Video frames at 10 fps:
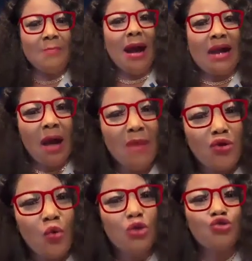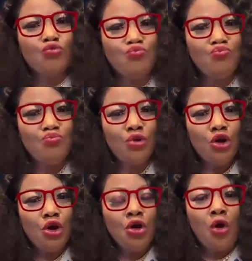Nema come and watch them.
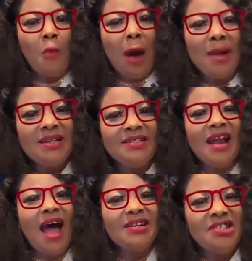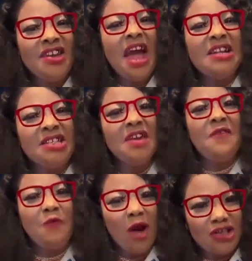No ma be jina
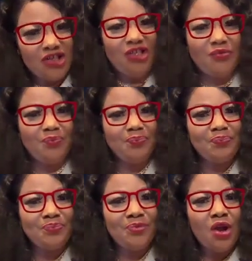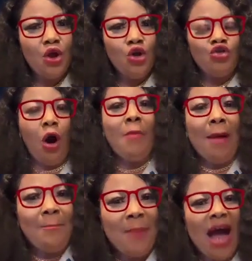GNG fuachi. No
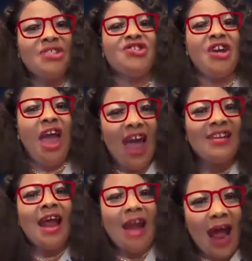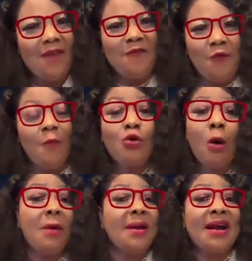ma bashi n and n for
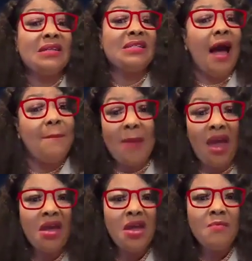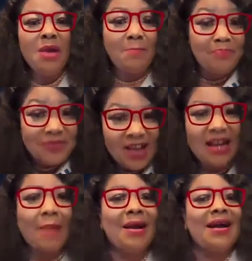because me kasa ame me
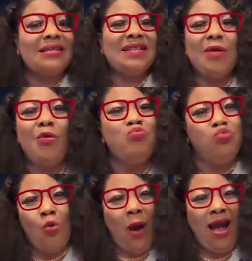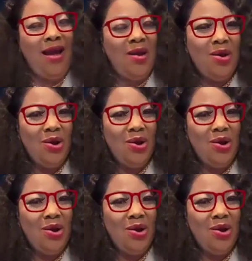pie na me kasa wo boa.